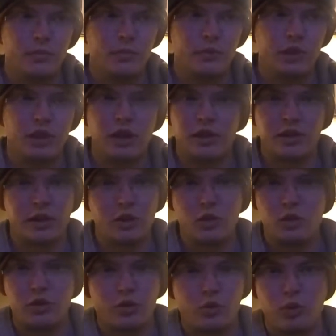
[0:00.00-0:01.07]
Duck
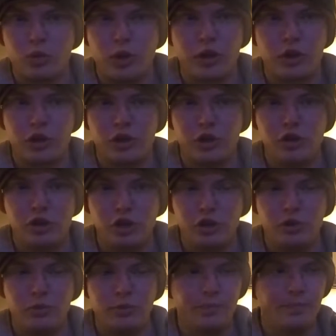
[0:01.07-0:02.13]
decoys will work good too.